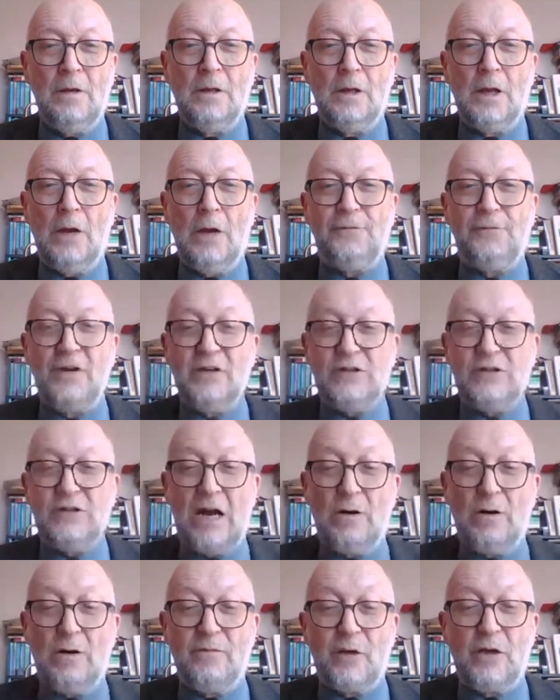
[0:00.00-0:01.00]
At first,
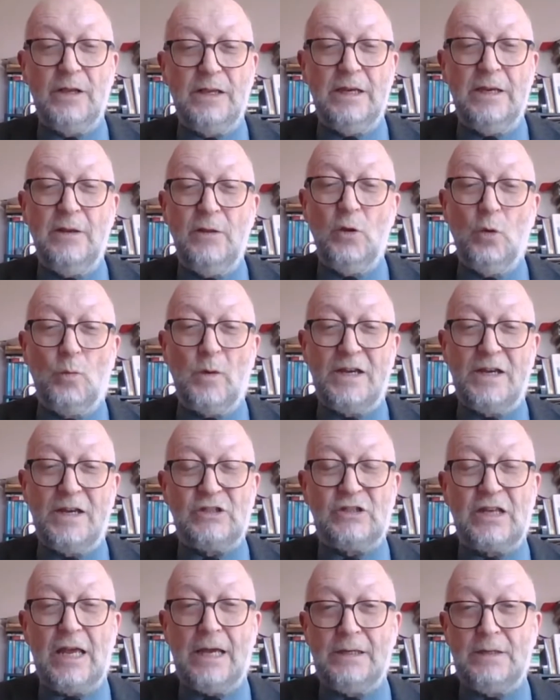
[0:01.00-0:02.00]
however, in the
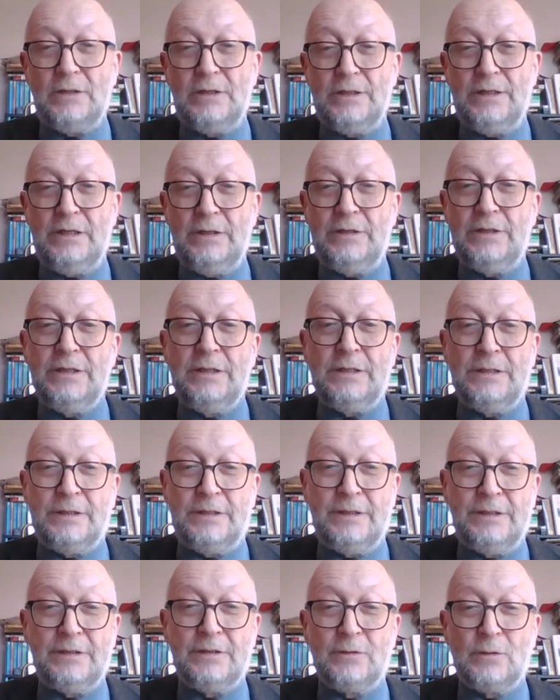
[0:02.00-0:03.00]
Wasteland, it
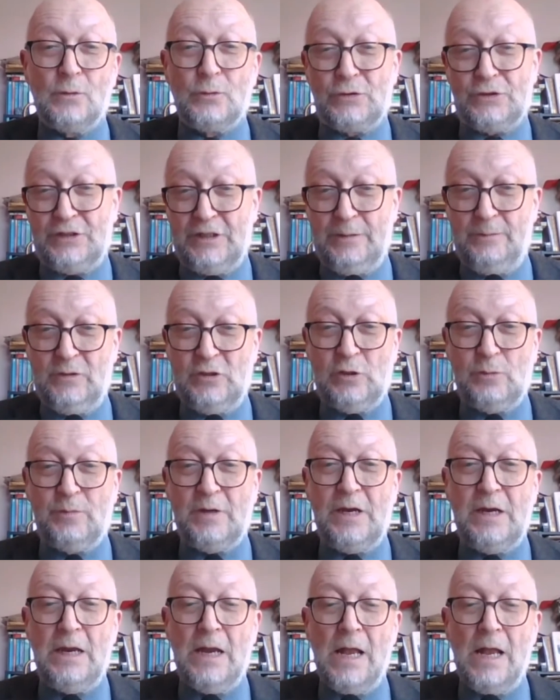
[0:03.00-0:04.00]
is, or seems to
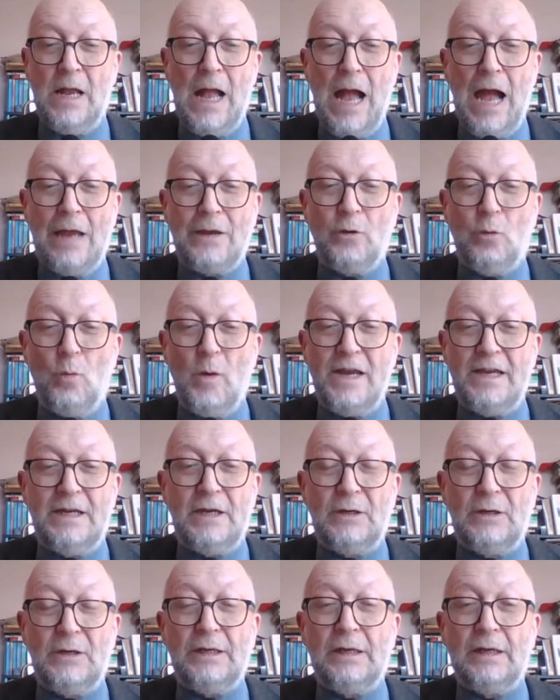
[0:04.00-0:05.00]
be, an
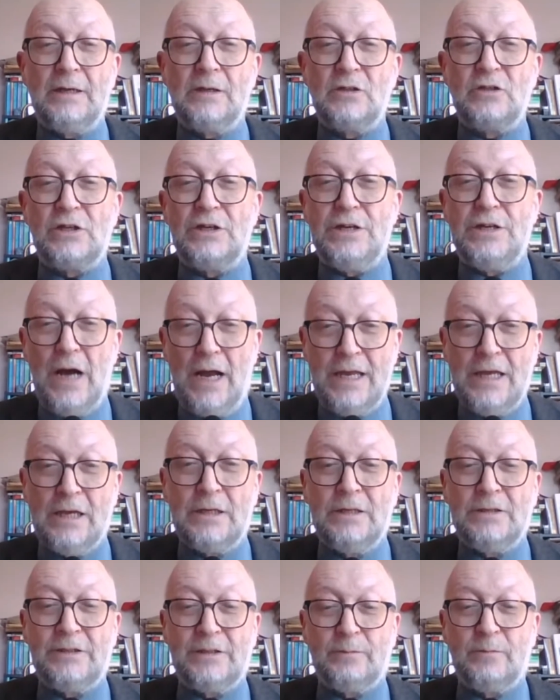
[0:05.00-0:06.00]
awakening to
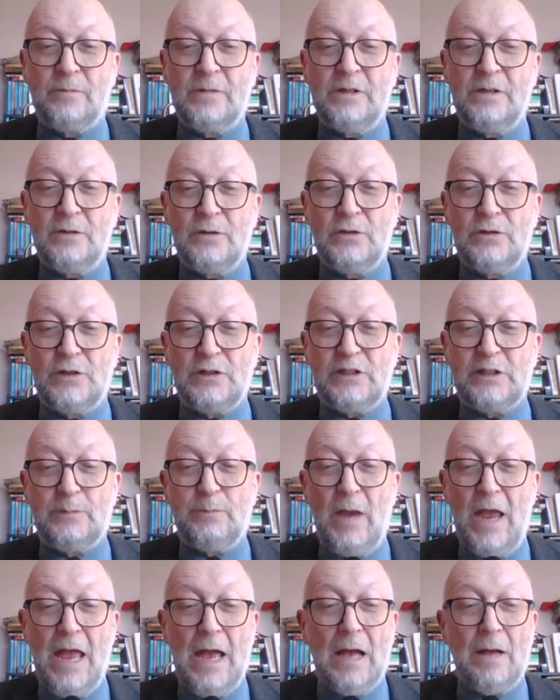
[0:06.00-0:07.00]
nihilism, to
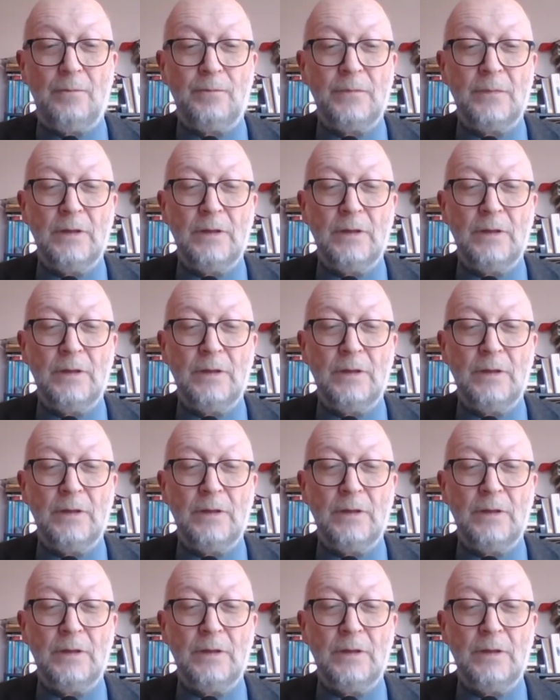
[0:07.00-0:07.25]
despair.